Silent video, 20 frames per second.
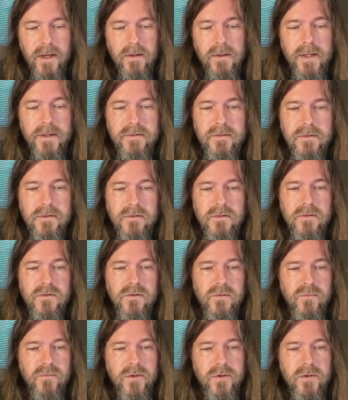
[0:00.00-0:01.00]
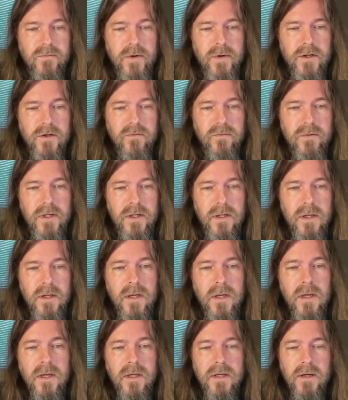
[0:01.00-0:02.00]
ls, this is the root
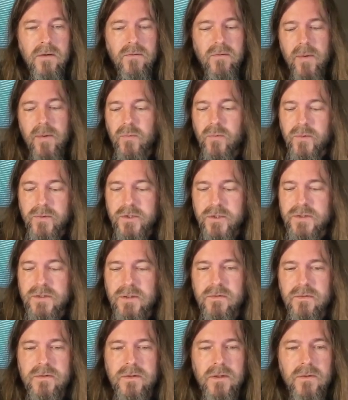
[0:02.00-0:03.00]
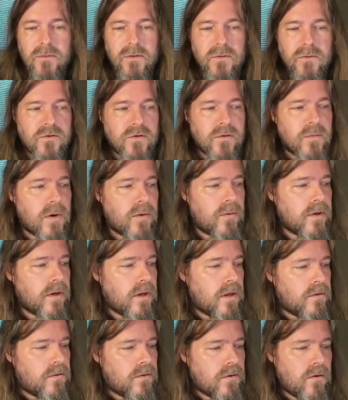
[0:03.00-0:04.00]
directory. Now remember, we're just in single user
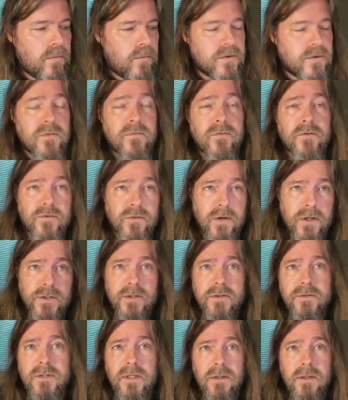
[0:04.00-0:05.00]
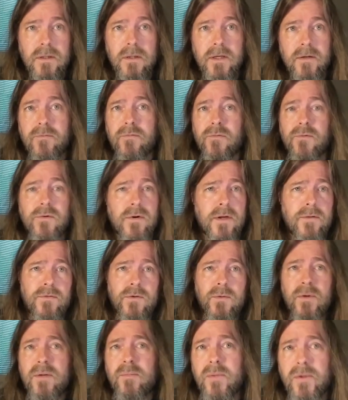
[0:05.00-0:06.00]
mode, and there are a whole bunch of instructions at the link
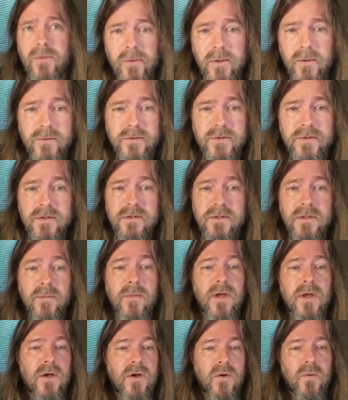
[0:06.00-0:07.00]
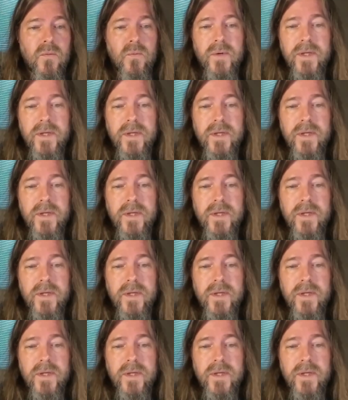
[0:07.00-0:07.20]
before if you want to build the whole system.